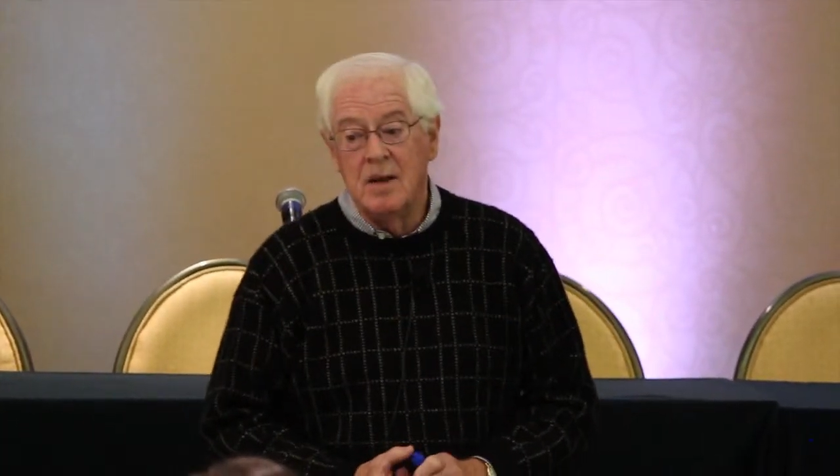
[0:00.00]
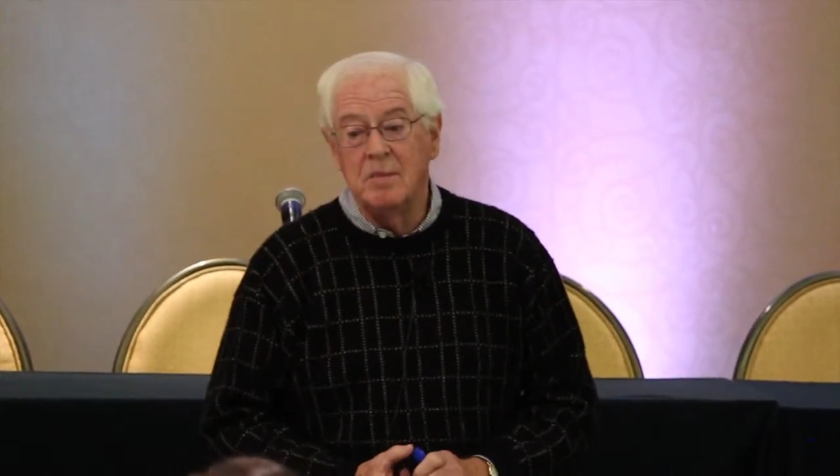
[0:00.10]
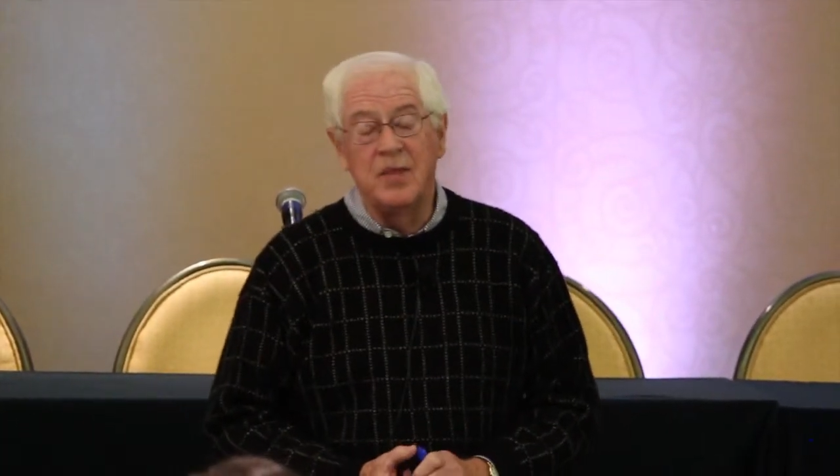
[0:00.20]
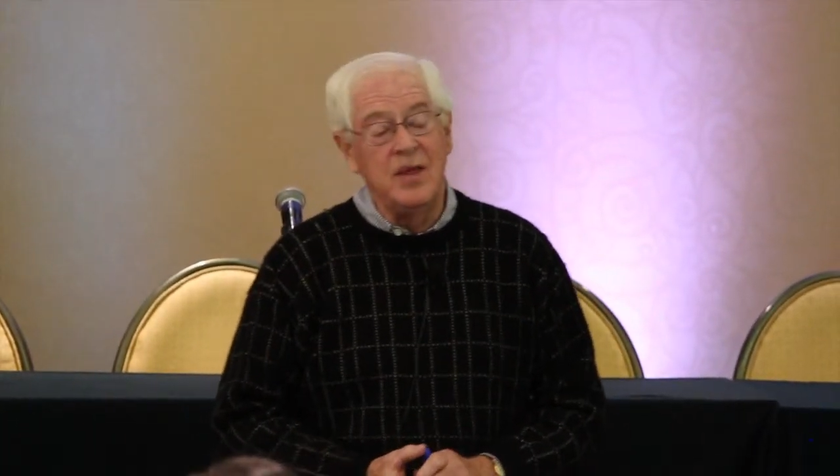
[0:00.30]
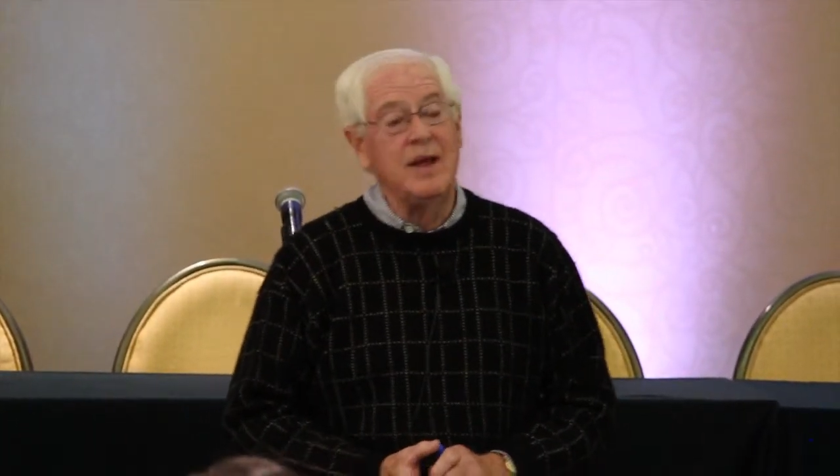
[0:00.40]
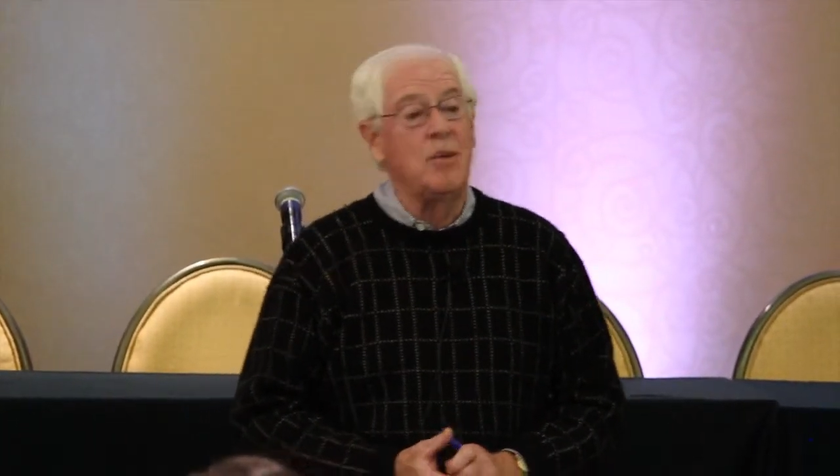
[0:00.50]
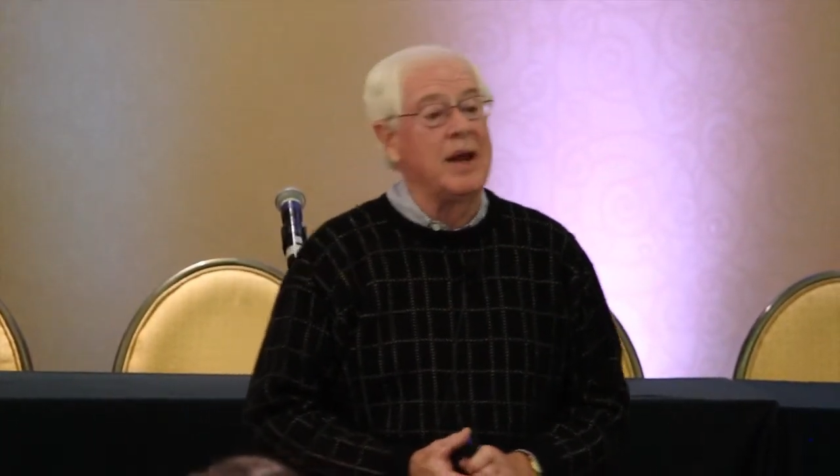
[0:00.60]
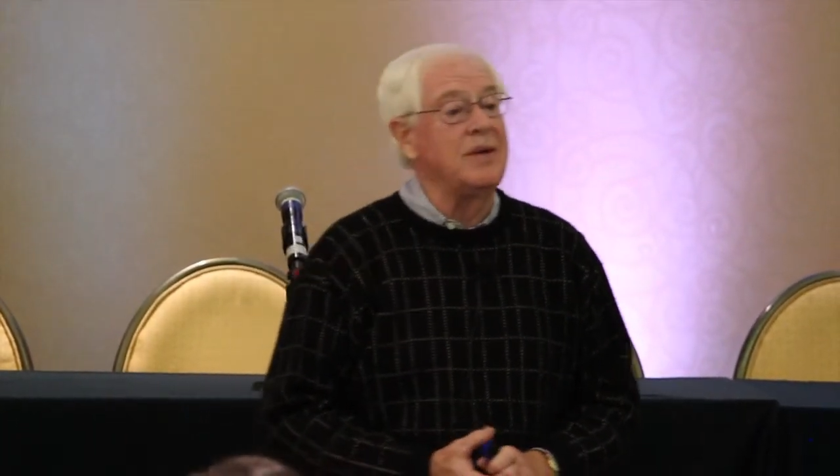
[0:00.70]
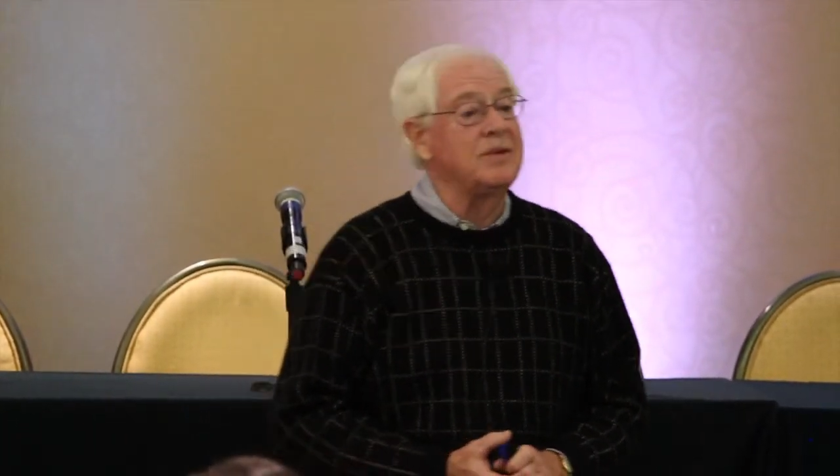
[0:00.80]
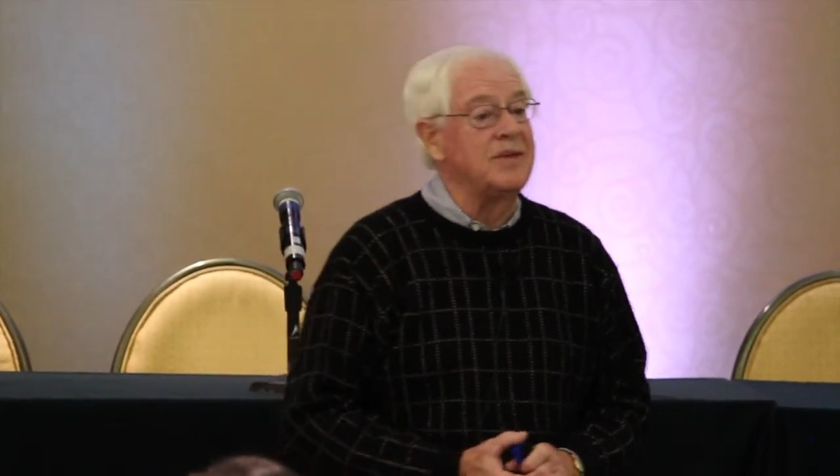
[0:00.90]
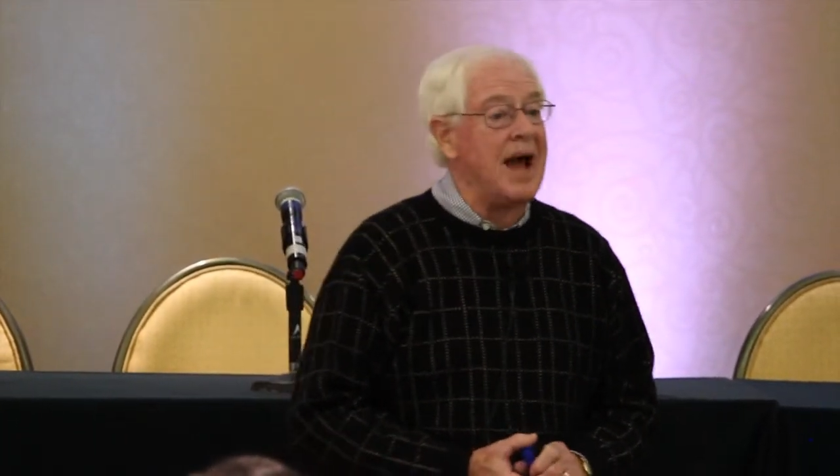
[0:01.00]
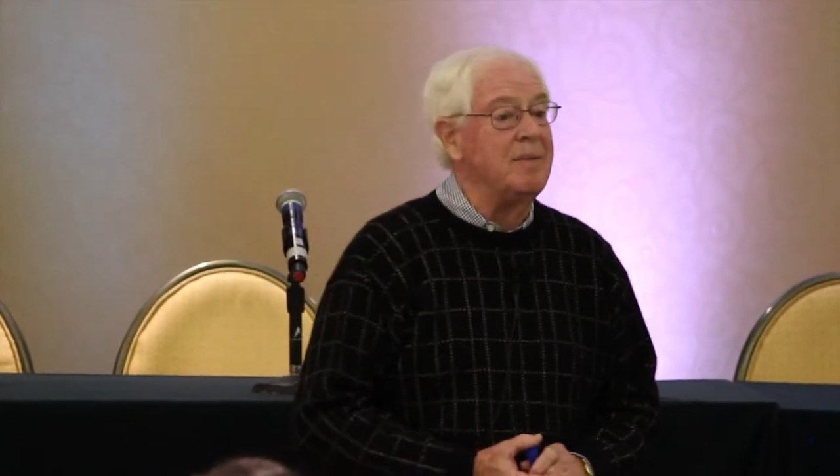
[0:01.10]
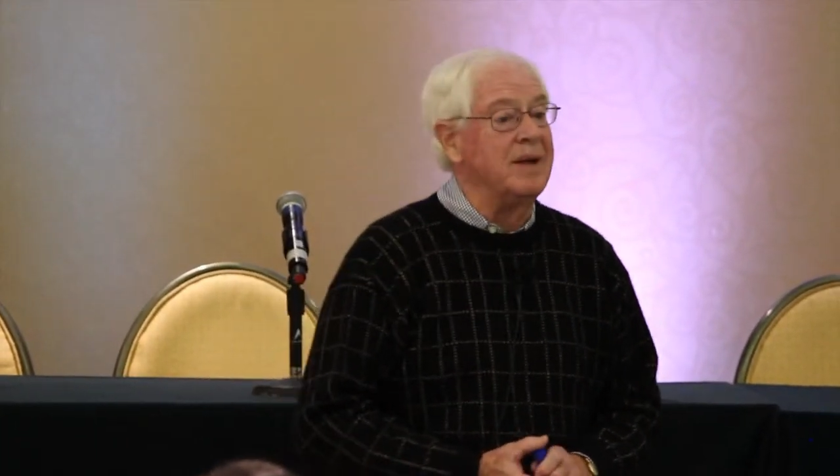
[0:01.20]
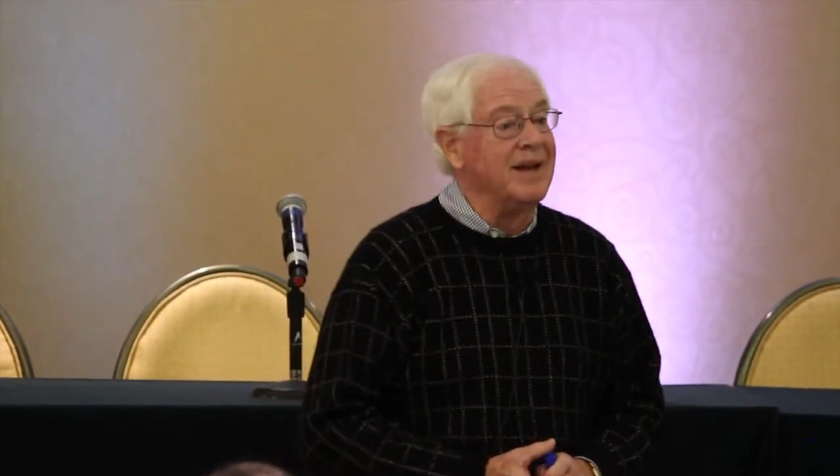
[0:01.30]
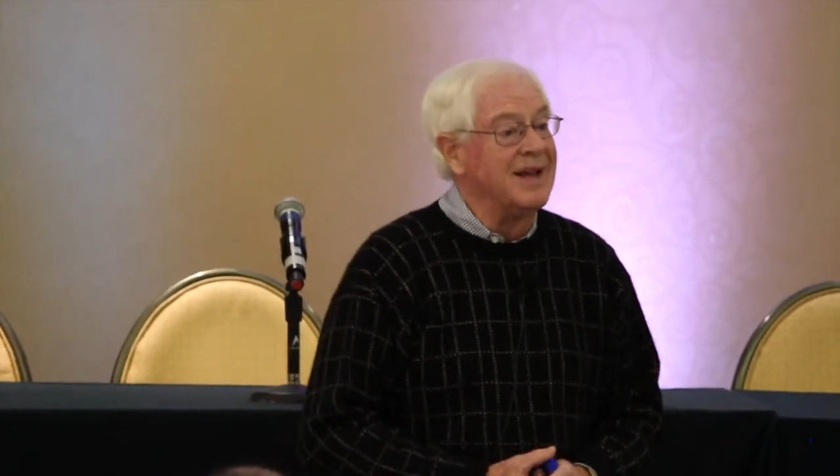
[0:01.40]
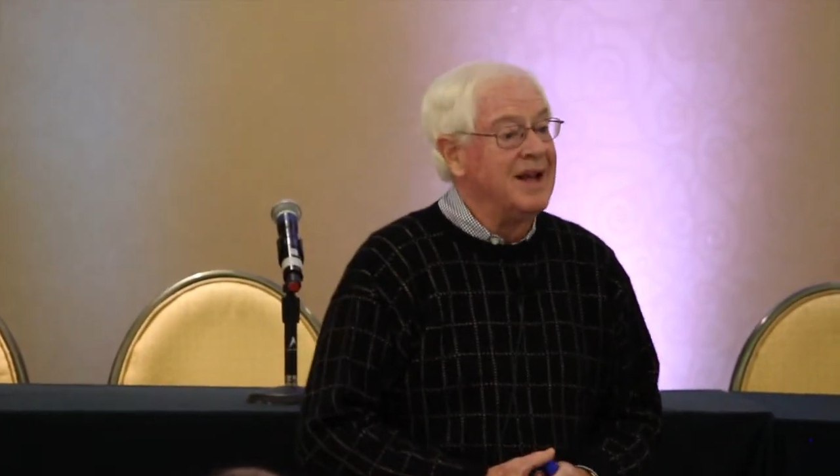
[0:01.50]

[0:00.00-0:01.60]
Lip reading: but think what else has happened.